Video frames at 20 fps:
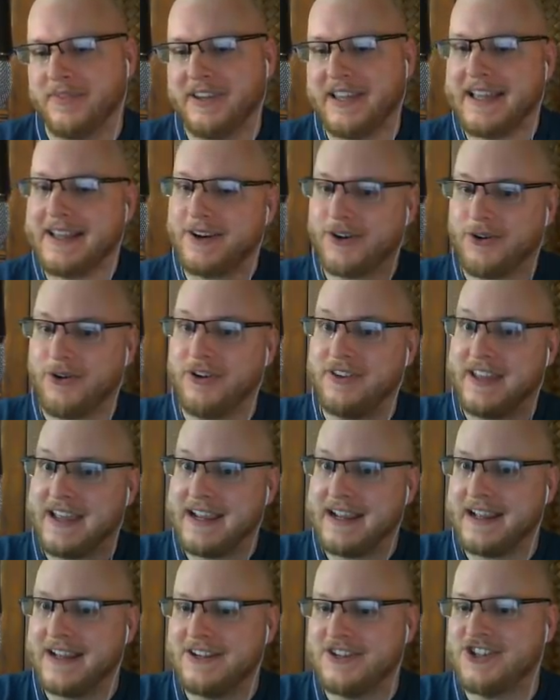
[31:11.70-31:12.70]
Later on,
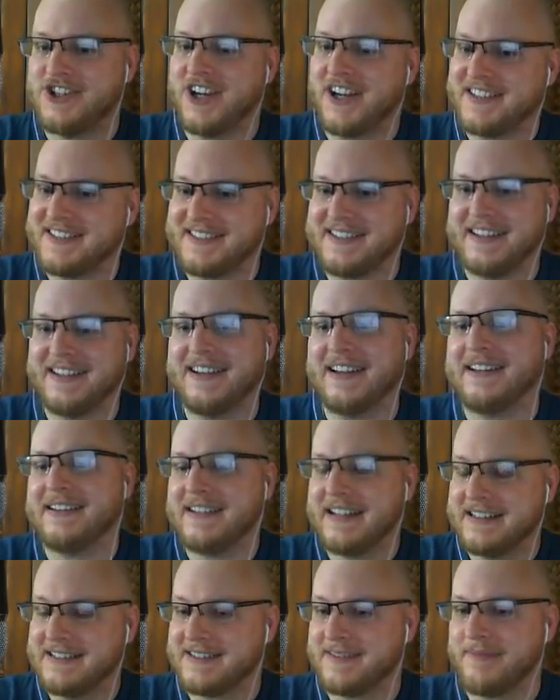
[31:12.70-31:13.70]
they adjusted and
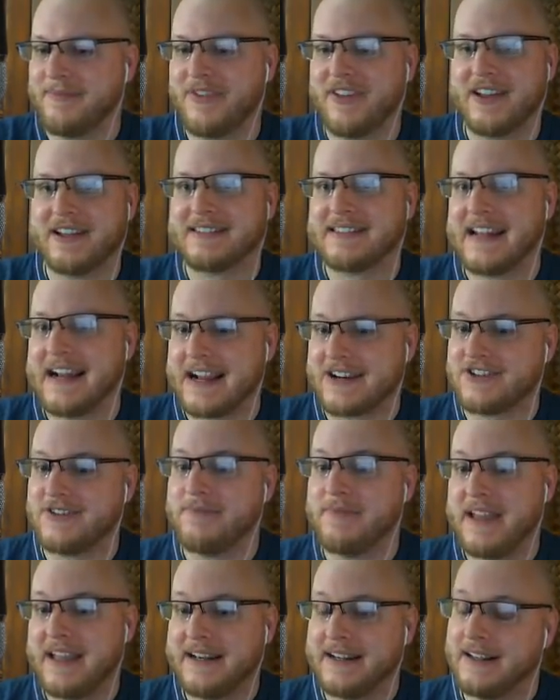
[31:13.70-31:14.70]
did some things that
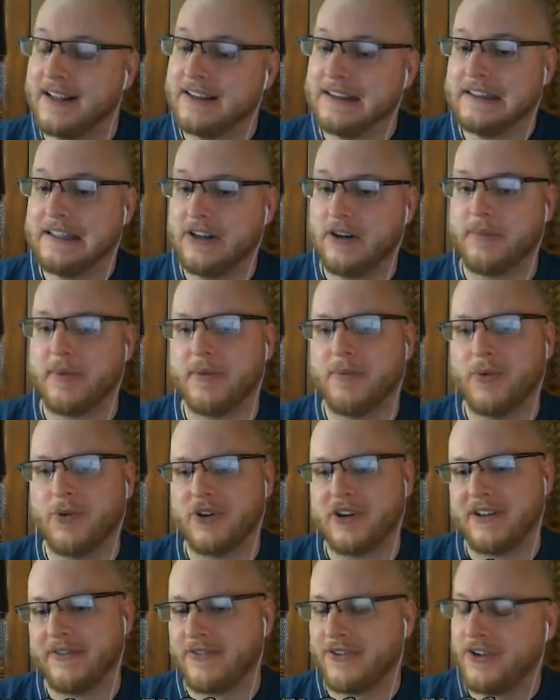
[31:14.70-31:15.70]
actually made it a little bit more
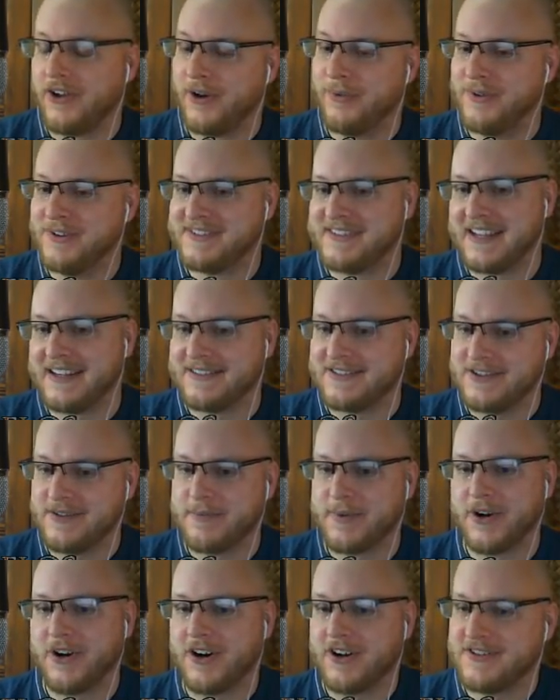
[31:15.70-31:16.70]
difficult. I wouldn't say
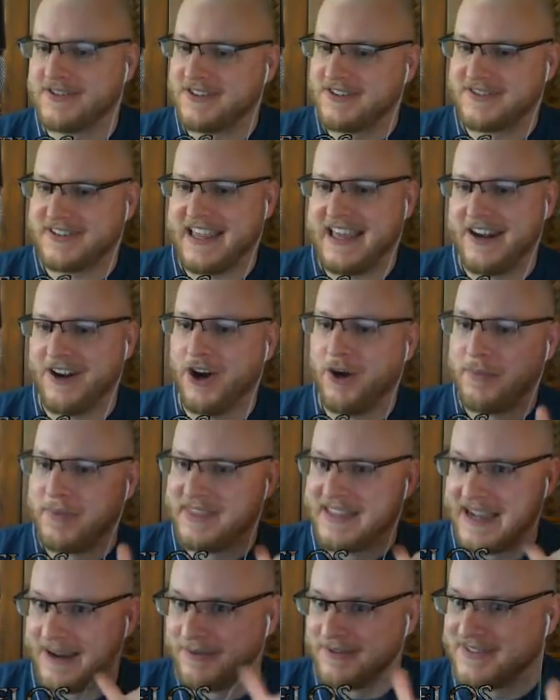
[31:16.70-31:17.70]
super hard, so I was kind of
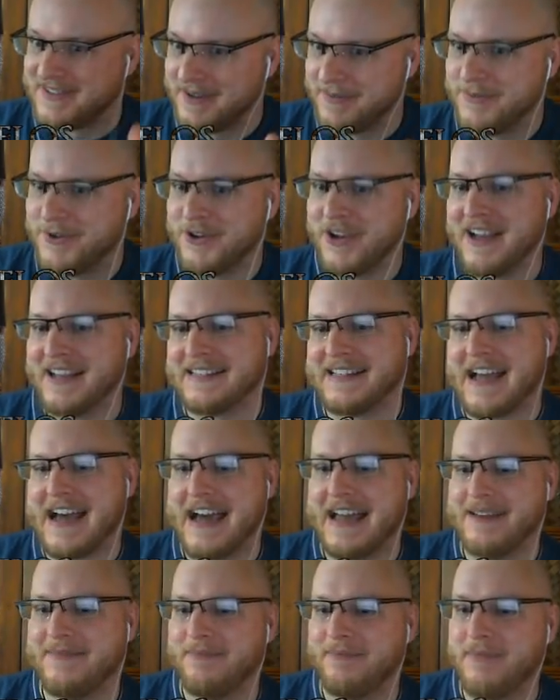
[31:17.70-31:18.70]
hoping that was something you guys
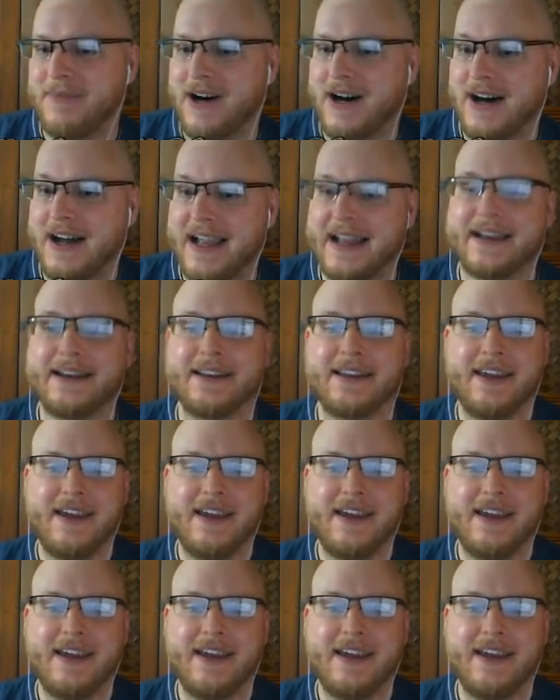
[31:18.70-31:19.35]
had in mind.